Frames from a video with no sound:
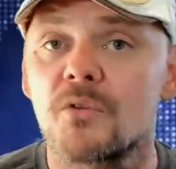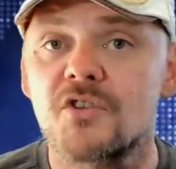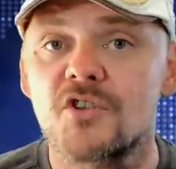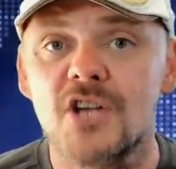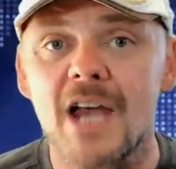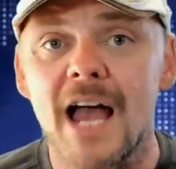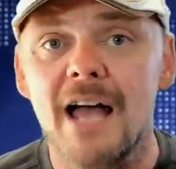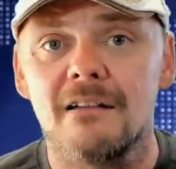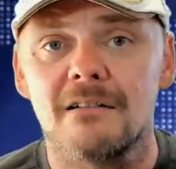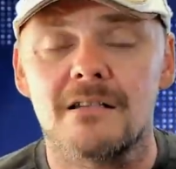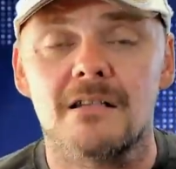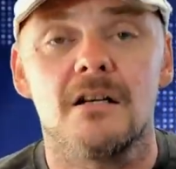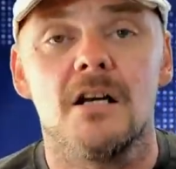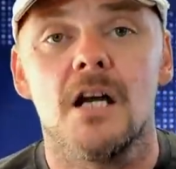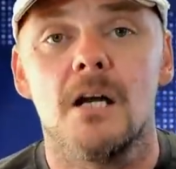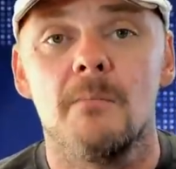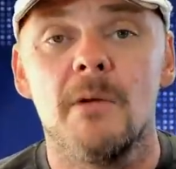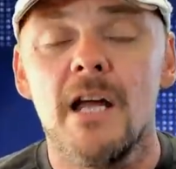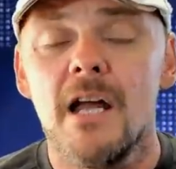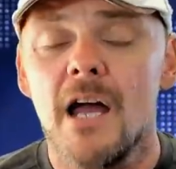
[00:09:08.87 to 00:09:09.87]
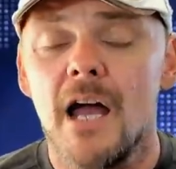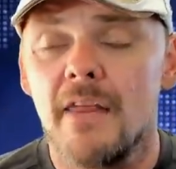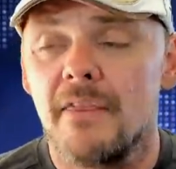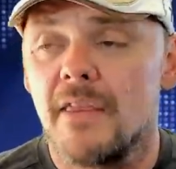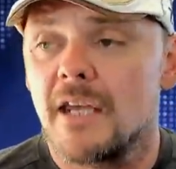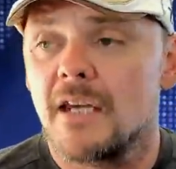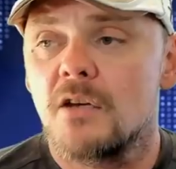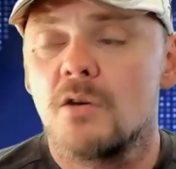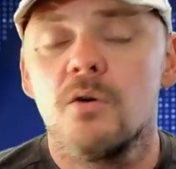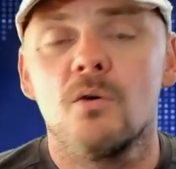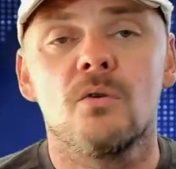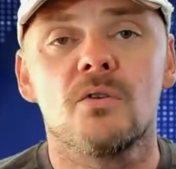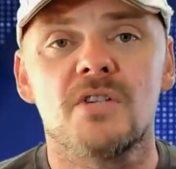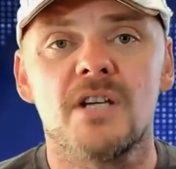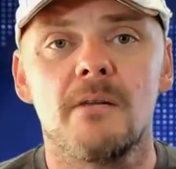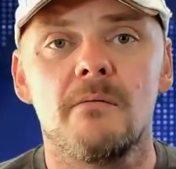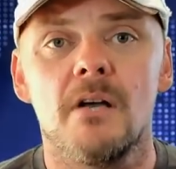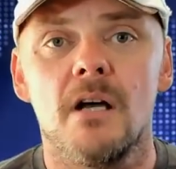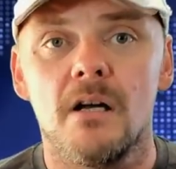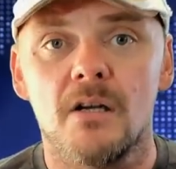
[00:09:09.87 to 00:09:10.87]
jail term, and then
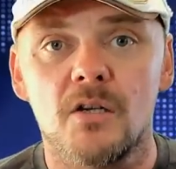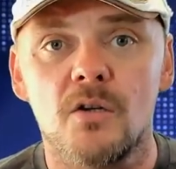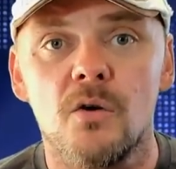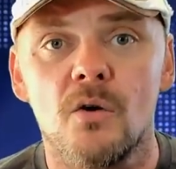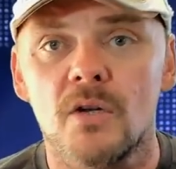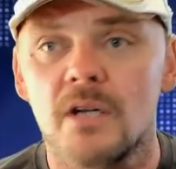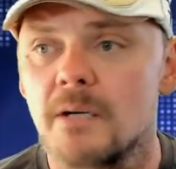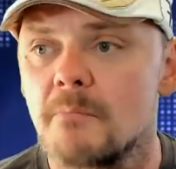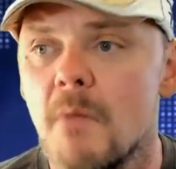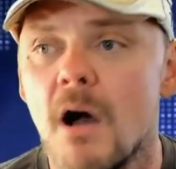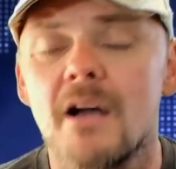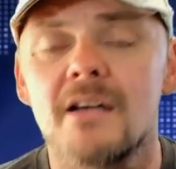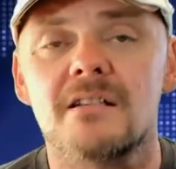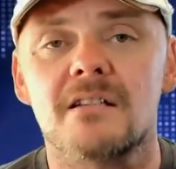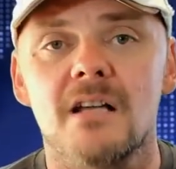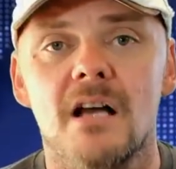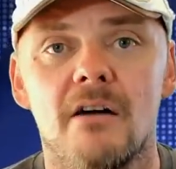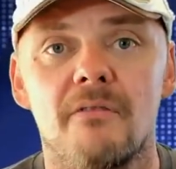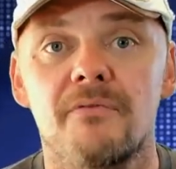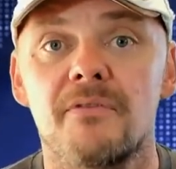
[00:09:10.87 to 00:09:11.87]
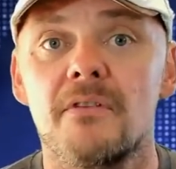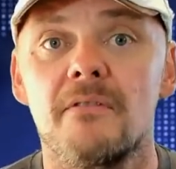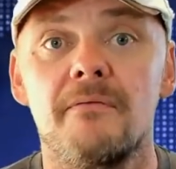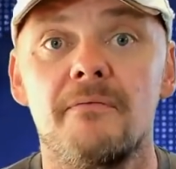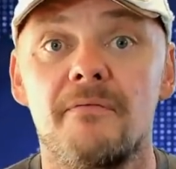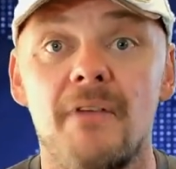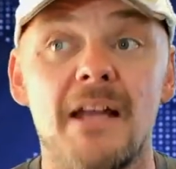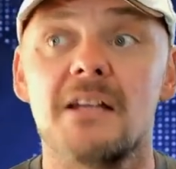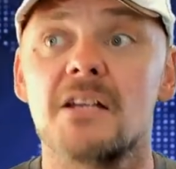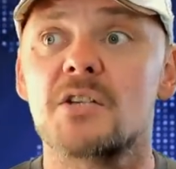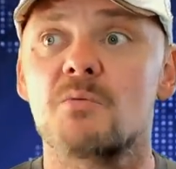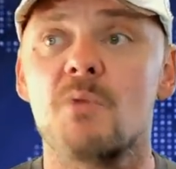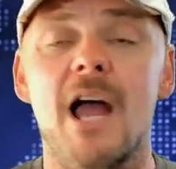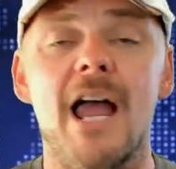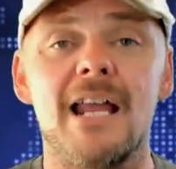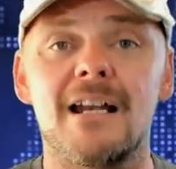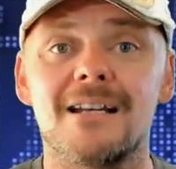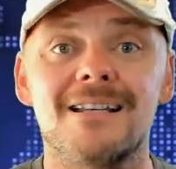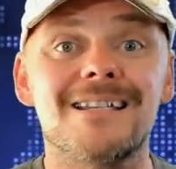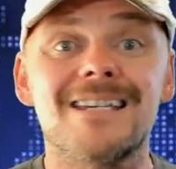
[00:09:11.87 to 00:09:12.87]
calling myself the
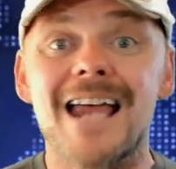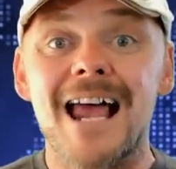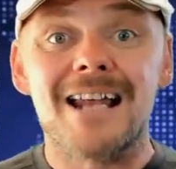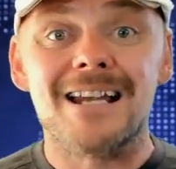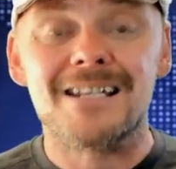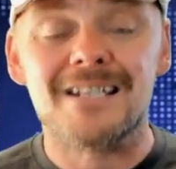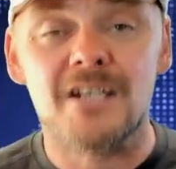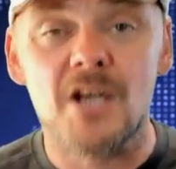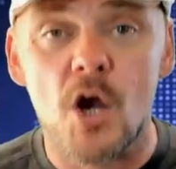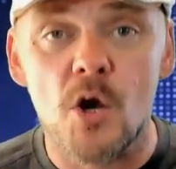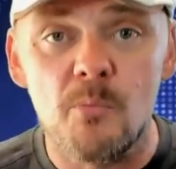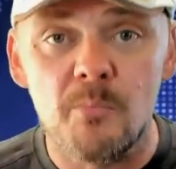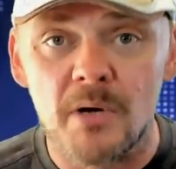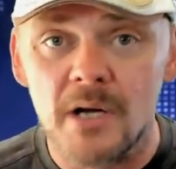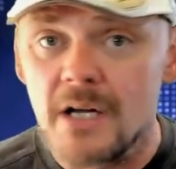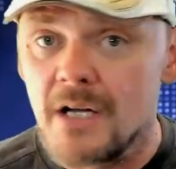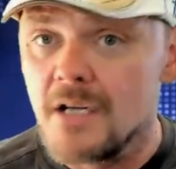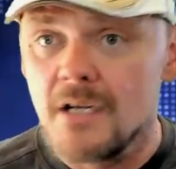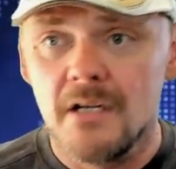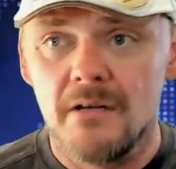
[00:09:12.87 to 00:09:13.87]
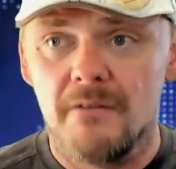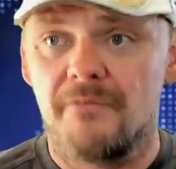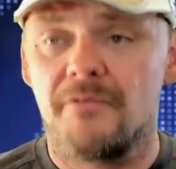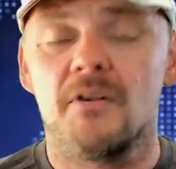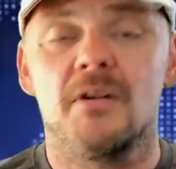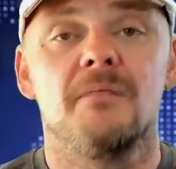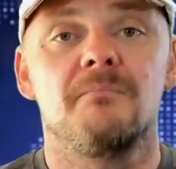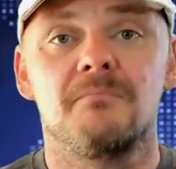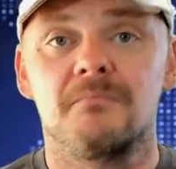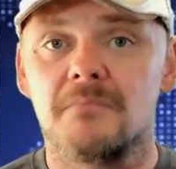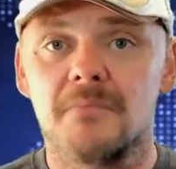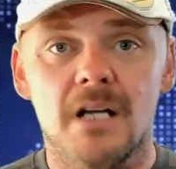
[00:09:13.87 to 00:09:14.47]
Venezuelan Telescope for